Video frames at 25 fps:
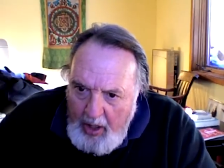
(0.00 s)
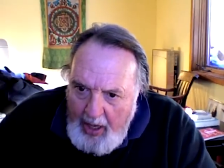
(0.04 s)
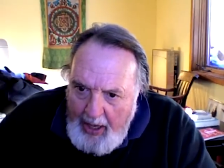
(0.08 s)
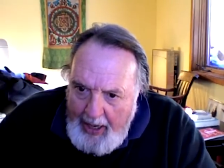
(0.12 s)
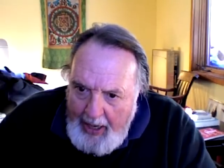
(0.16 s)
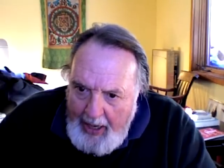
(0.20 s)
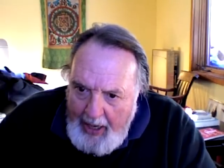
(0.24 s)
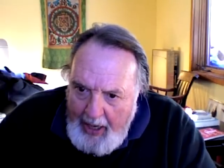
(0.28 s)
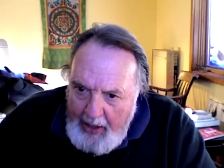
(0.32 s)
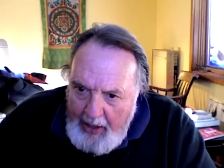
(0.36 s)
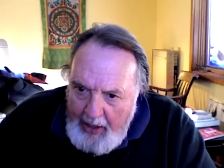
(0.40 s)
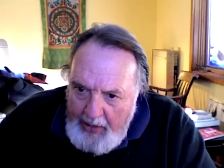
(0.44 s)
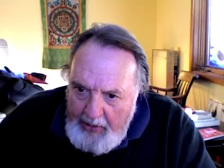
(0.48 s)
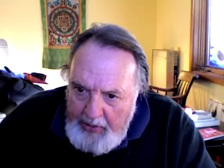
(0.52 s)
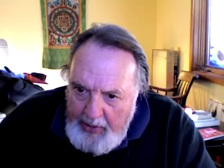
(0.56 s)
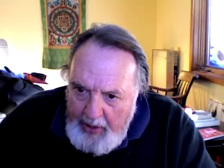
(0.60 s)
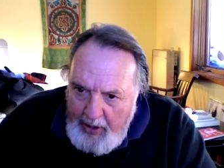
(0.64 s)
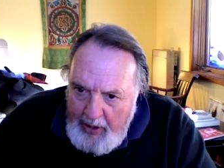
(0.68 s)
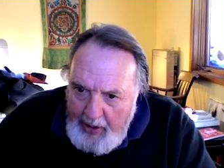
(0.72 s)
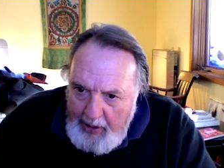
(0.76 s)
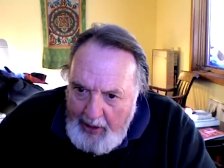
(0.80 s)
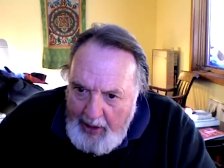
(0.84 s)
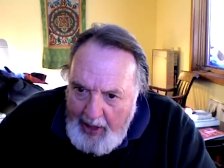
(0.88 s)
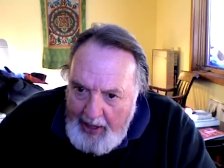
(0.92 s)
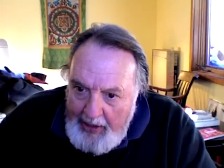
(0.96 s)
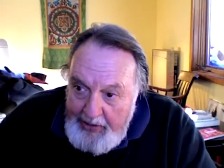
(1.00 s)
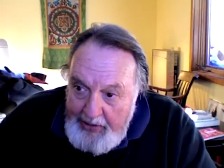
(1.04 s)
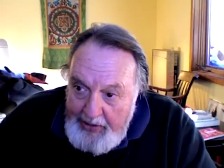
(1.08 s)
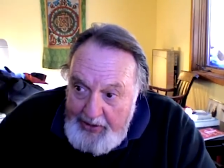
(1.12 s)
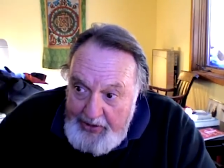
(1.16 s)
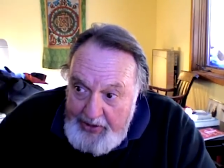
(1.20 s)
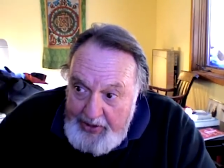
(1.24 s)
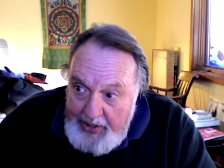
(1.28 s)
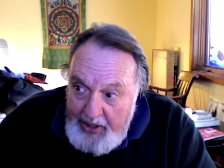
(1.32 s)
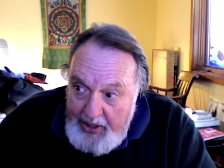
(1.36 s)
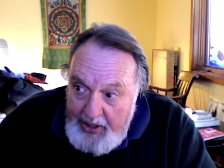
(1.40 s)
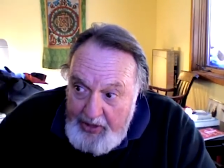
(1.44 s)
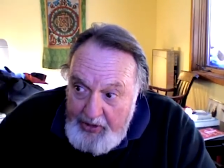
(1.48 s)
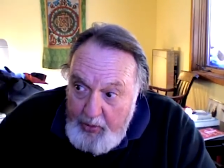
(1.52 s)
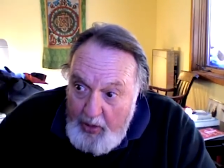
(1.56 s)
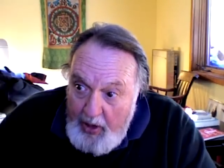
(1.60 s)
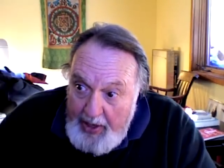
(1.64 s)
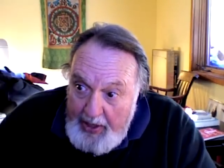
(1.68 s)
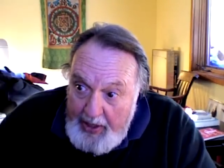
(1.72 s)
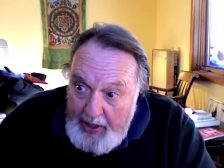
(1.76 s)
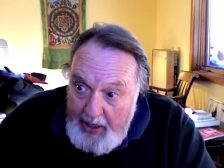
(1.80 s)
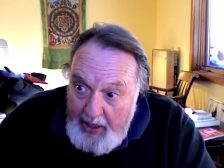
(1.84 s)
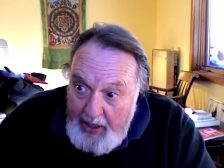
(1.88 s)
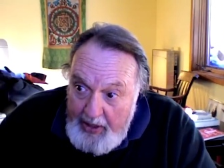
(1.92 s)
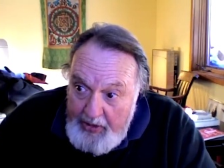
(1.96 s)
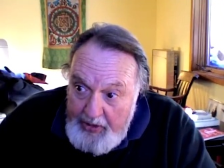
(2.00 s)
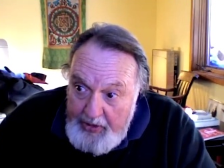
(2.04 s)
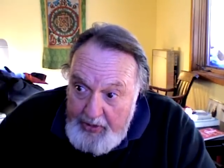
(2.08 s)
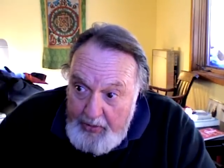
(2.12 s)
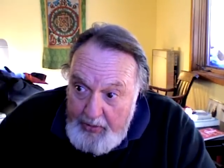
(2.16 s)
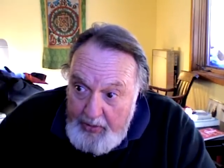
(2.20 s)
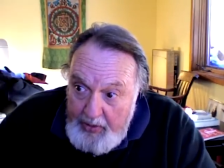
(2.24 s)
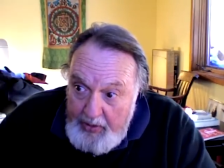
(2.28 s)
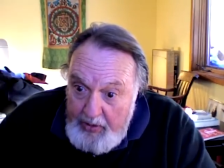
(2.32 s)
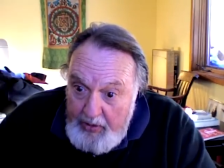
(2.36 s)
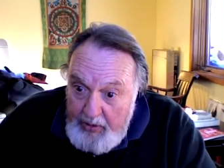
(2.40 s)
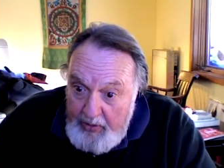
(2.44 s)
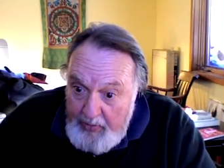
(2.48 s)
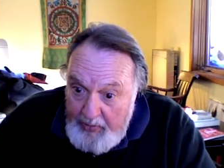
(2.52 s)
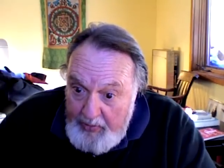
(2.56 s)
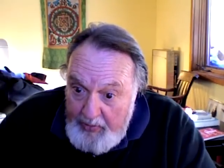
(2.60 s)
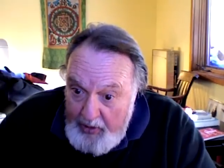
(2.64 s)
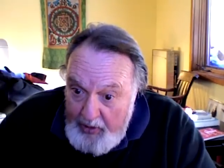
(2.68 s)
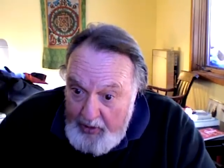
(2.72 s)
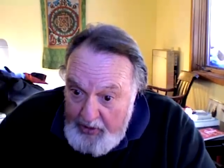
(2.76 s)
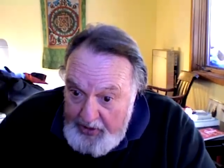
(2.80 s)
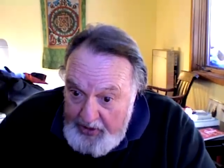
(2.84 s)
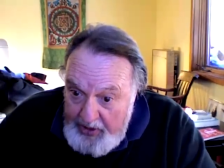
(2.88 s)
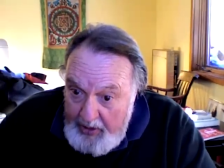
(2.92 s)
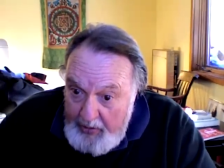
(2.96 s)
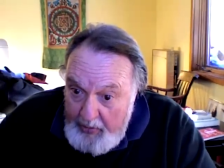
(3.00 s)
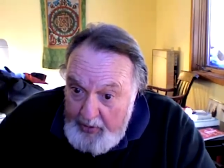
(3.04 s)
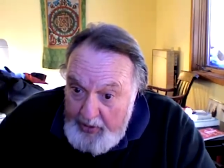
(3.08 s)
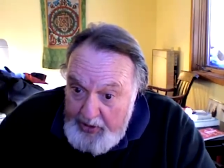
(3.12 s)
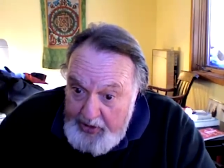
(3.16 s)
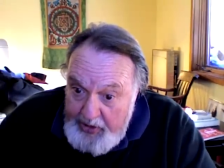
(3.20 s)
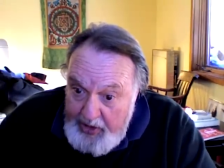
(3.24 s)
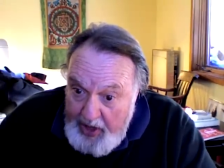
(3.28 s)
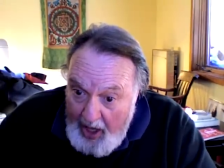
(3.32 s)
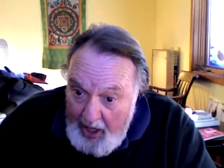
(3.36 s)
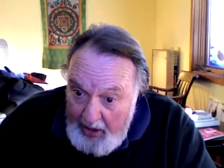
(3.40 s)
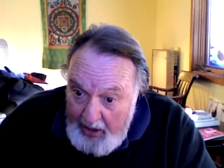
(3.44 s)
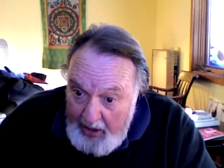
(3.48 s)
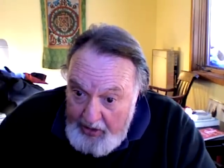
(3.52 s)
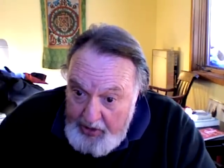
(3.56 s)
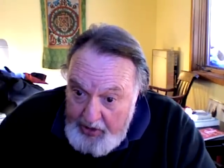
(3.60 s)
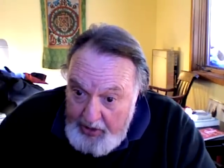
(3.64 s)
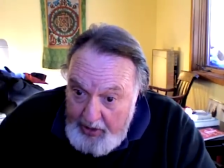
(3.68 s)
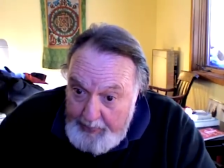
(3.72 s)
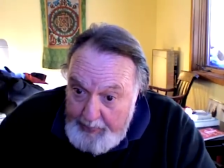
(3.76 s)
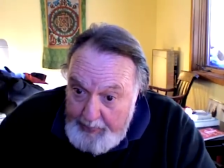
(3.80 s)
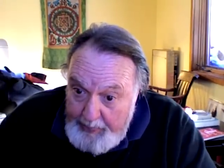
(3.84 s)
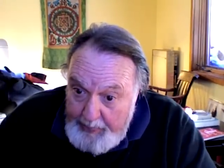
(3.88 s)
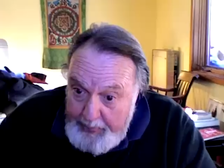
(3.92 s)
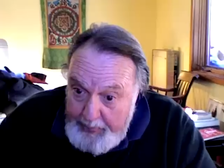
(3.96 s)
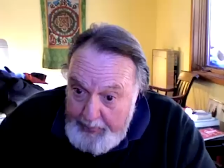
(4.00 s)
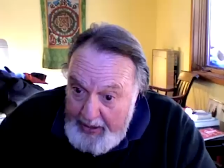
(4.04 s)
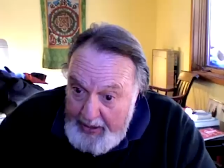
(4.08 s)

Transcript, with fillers: And a lot of these kids want to get into a university with a scholarship.